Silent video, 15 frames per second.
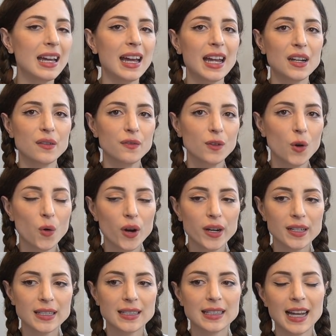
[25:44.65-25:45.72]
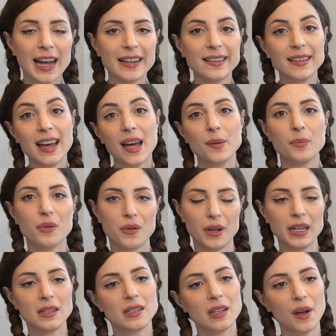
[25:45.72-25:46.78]
And of course, at that
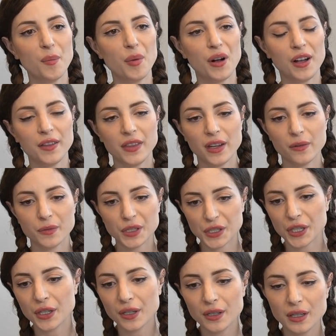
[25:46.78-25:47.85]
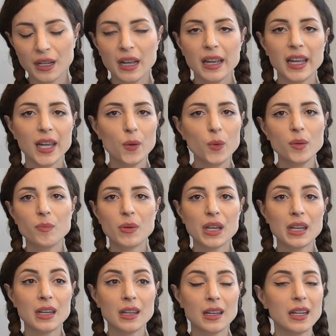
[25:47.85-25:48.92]
point, upon their return, it would
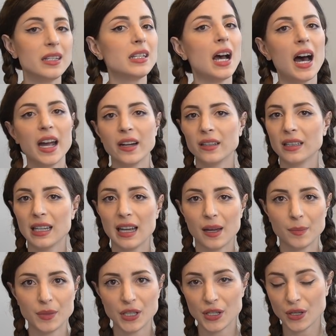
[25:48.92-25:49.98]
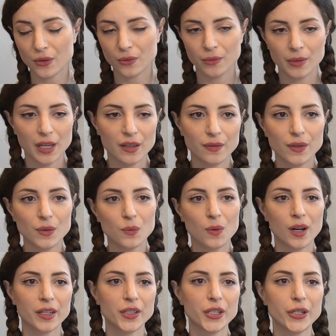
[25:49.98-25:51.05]
be entirely up to you if you
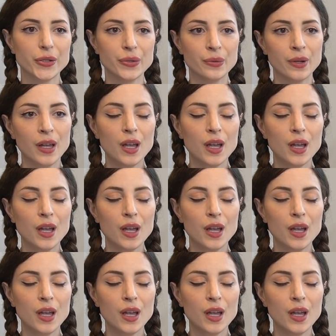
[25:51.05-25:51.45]
want to